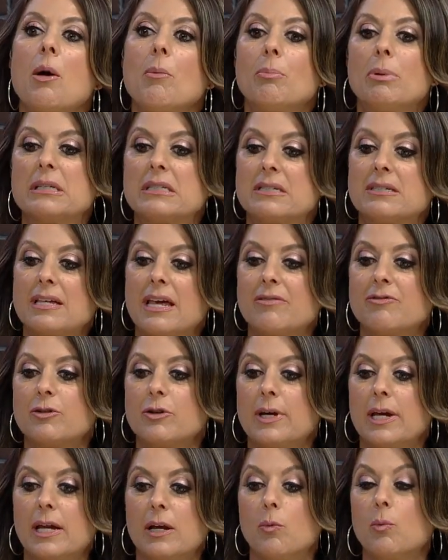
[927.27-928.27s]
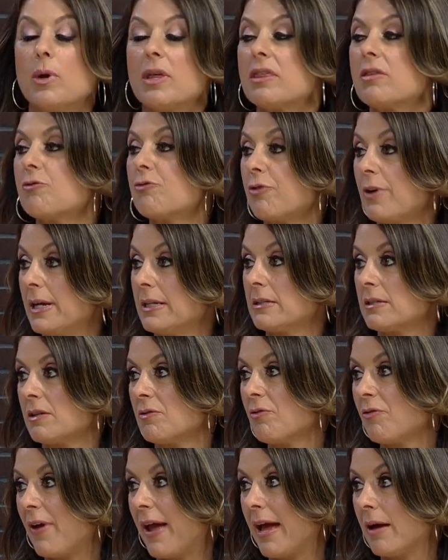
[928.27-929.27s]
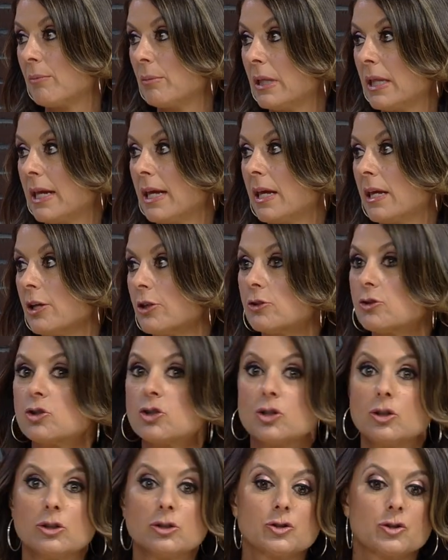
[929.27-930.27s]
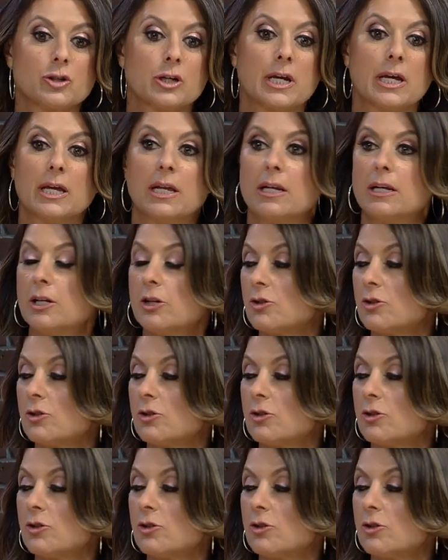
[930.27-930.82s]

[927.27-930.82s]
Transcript: But savor it with friends and family, your children,